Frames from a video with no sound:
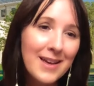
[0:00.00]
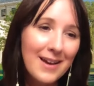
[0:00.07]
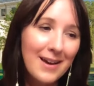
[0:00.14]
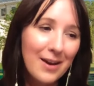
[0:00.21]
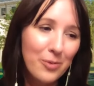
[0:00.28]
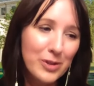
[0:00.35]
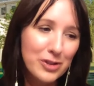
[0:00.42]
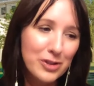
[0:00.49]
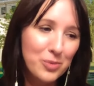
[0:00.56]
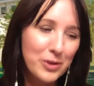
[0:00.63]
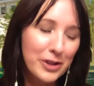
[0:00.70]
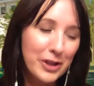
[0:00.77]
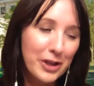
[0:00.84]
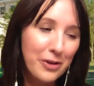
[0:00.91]
uh, which is
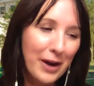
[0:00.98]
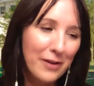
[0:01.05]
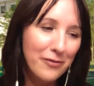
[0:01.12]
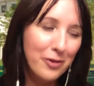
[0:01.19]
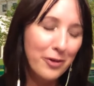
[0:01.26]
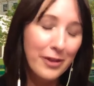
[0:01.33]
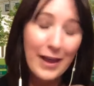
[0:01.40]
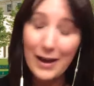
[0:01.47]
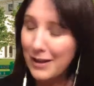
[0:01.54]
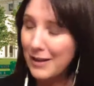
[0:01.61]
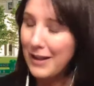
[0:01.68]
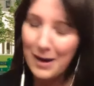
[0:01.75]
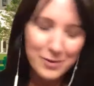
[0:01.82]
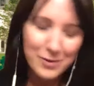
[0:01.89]
really great for that
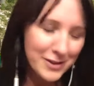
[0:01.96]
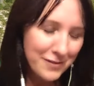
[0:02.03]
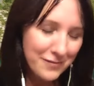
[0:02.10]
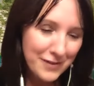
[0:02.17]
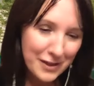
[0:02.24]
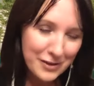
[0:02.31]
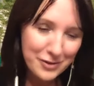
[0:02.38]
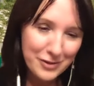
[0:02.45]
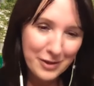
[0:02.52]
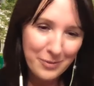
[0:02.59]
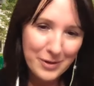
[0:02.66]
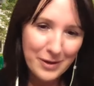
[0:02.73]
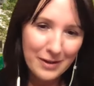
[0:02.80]
collaborative nature that we